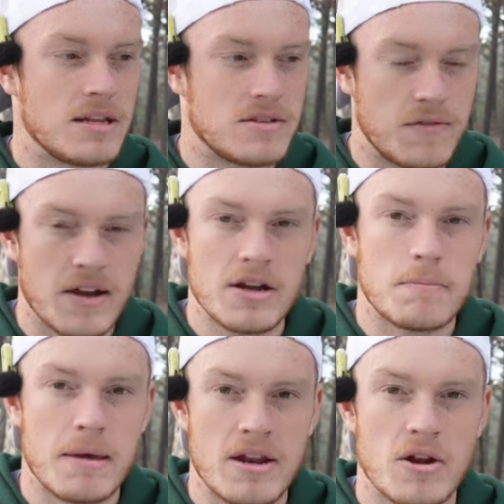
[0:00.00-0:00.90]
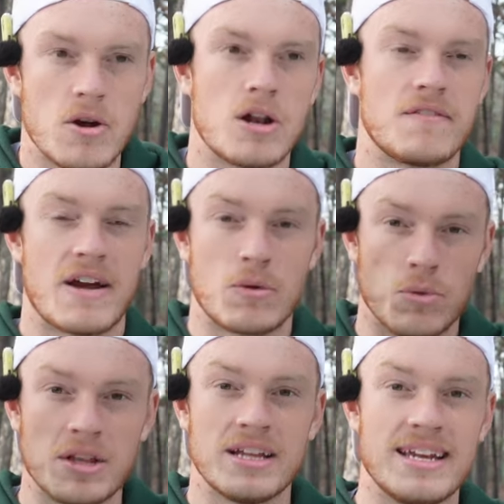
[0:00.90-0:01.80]
but it's very dependent on if I
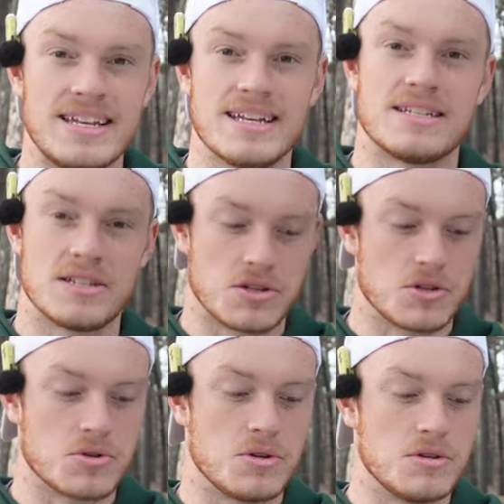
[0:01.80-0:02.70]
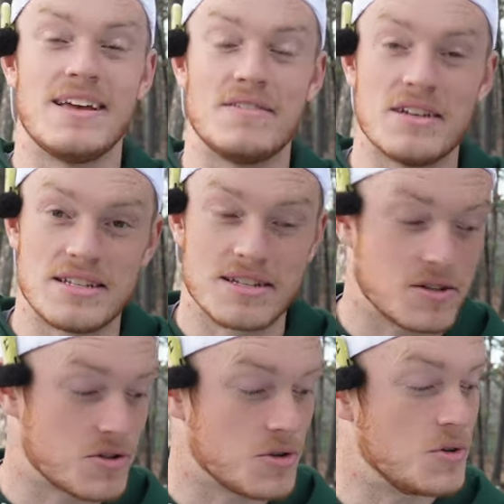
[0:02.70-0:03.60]
really need distance control. If distance
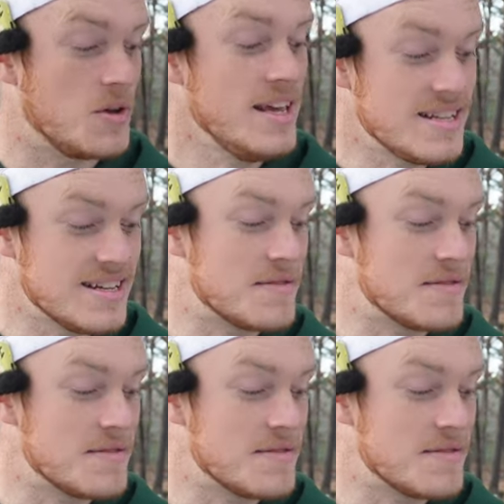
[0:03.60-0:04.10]
control isn't